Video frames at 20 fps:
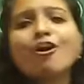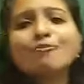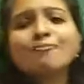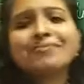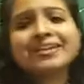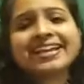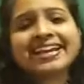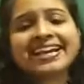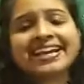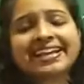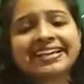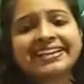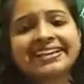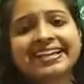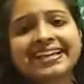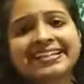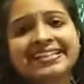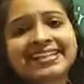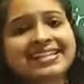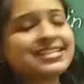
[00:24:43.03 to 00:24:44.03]
how many
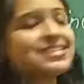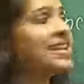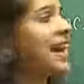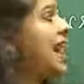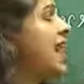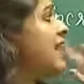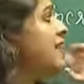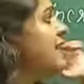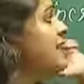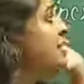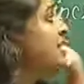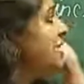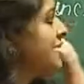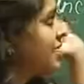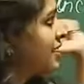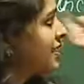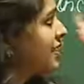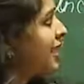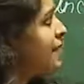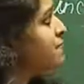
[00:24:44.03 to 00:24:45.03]
integers are
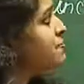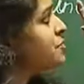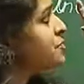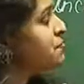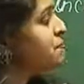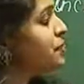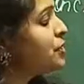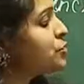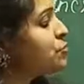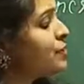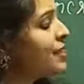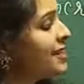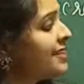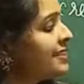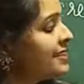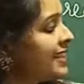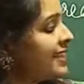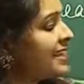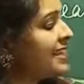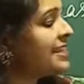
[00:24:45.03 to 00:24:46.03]
comes
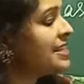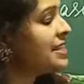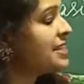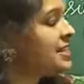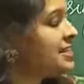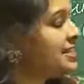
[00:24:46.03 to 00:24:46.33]
between the